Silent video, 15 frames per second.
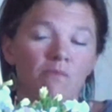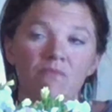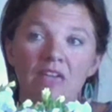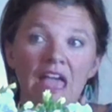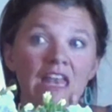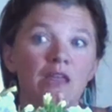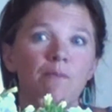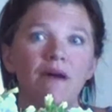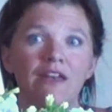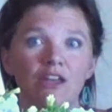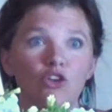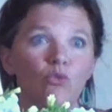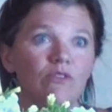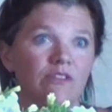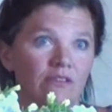anybody
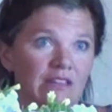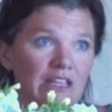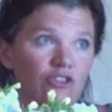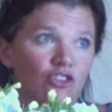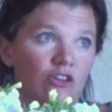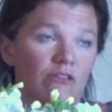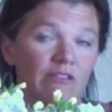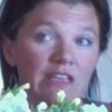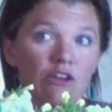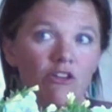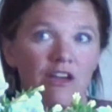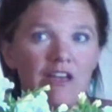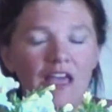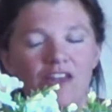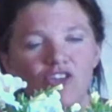who was a leader
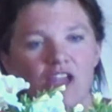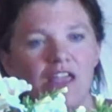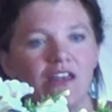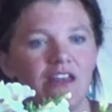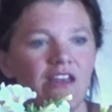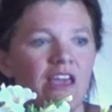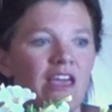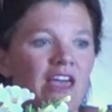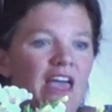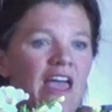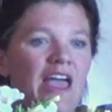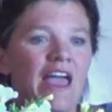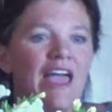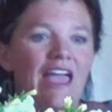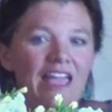and educated,
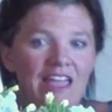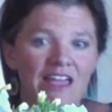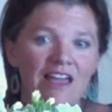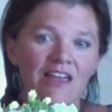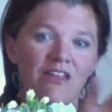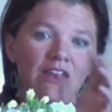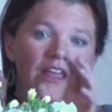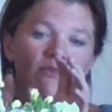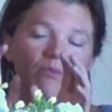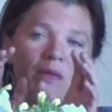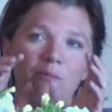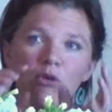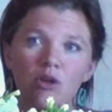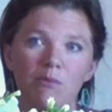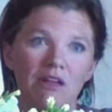and they
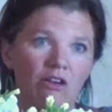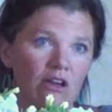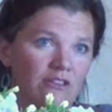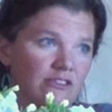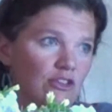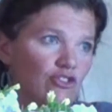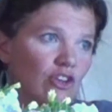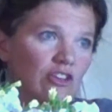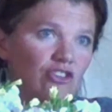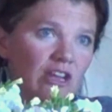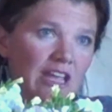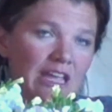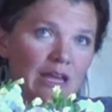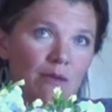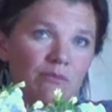put them in concentration
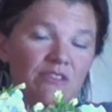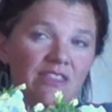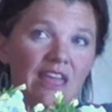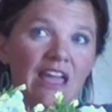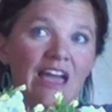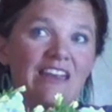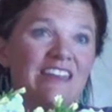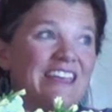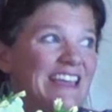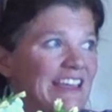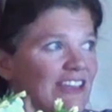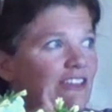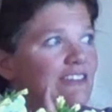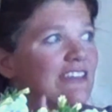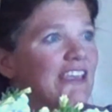camps. They had
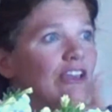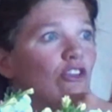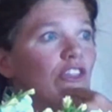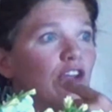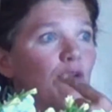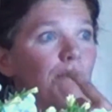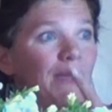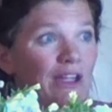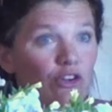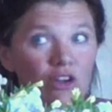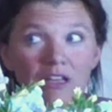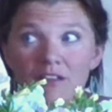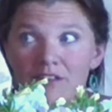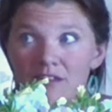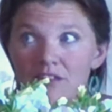kids kill their
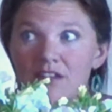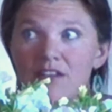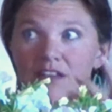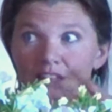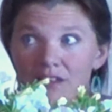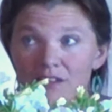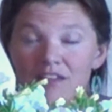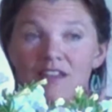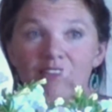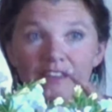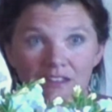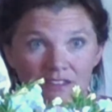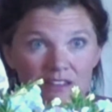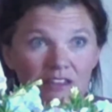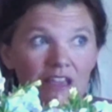parents to
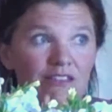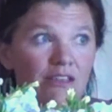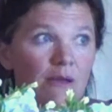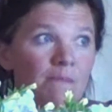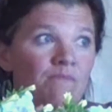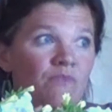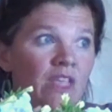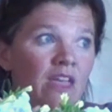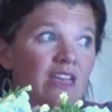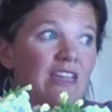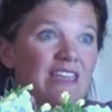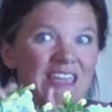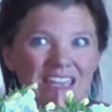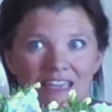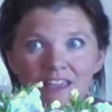desensitize them.
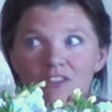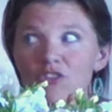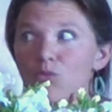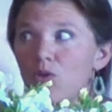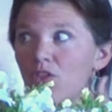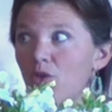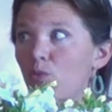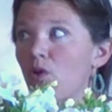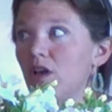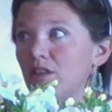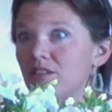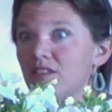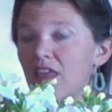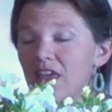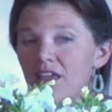Kids were the ones